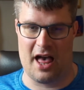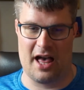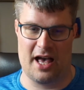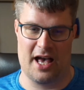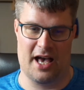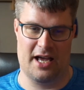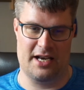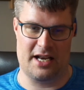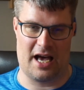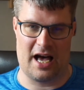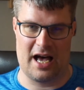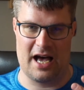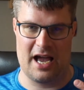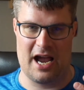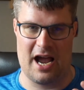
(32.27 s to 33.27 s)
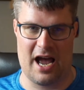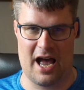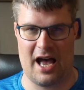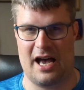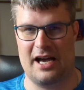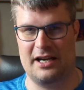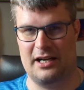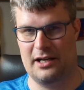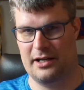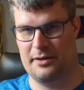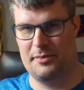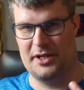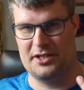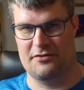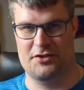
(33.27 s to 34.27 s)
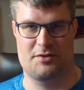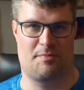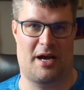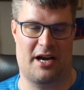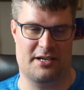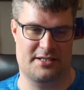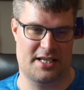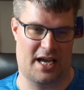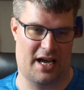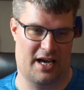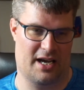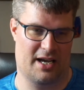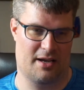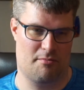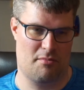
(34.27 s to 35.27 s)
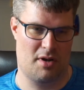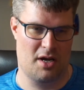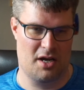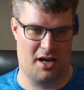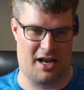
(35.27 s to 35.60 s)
and I had a little bit of spare time